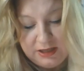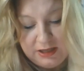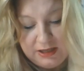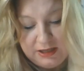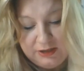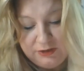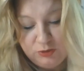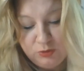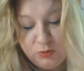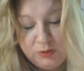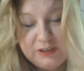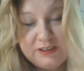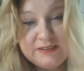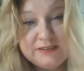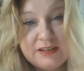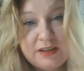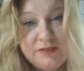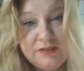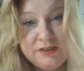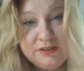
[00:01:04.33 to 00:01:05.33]
in
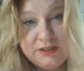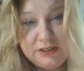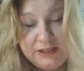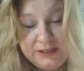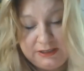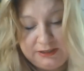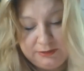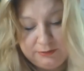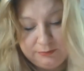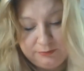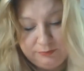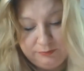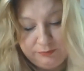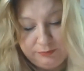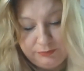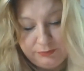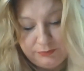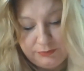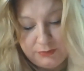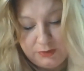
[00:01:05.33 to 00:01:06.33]
2017.
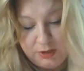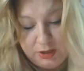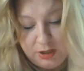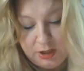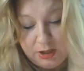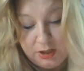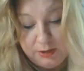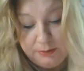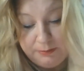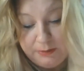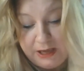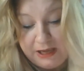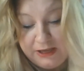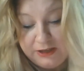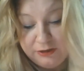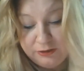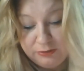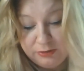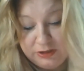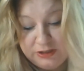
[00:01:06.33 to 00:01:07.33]
Pay
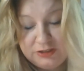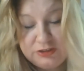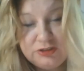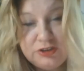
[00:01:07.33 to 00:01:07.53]
increased